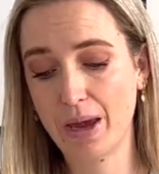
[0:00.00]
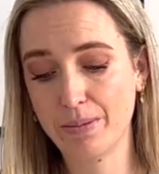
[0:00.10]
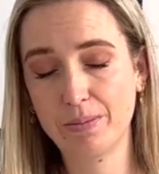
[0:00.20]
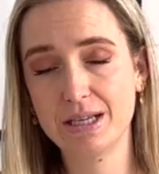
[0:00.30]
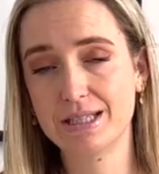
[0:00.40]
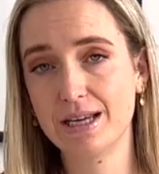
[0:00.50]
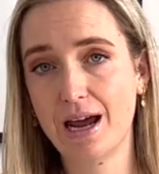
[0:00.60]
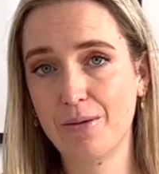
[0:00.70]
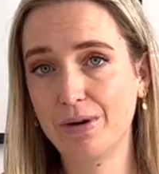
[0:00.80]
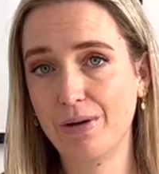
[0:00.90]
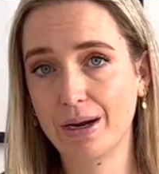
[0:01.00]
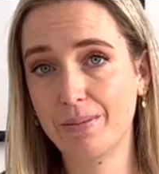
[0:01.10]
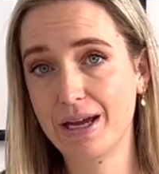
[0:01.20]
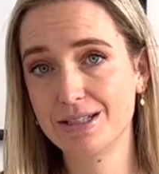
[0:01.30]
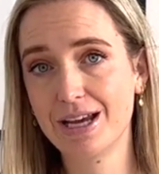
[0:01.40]
piecing, I would
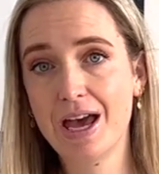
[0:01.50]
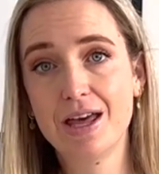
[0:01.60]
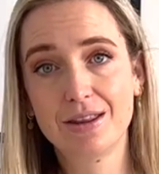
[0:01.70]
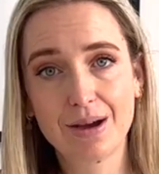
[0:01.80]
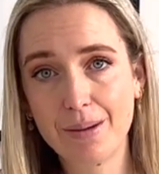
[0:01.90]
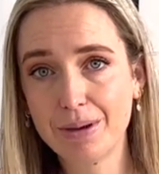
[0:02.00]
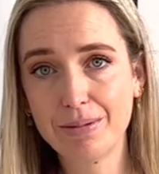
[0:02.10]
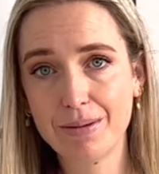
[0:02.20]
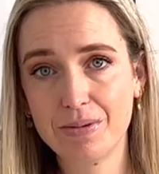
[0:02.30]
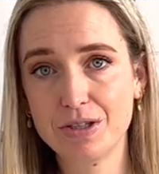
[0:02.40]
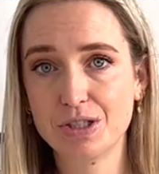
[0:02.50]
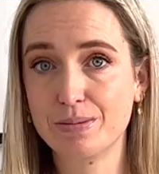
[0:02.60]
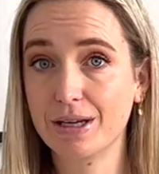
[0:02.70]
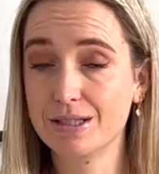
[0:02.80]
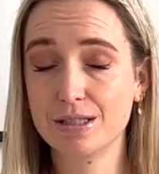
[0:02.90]
recommend the copy paper just
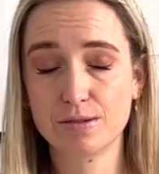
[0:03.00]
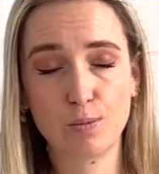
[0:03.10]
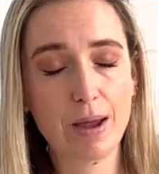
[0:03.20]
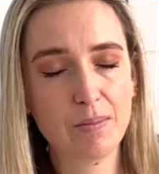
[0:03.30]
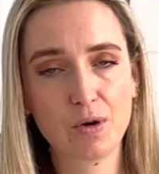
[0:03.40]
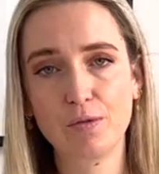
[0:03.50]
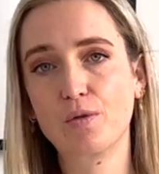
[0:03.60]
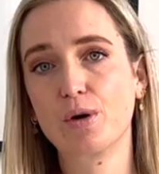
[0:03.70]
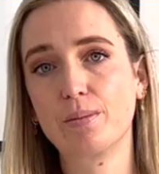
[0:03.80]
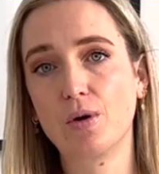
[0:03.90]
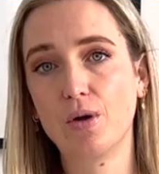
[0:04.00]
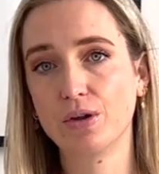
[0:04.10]
because it's way more affordable,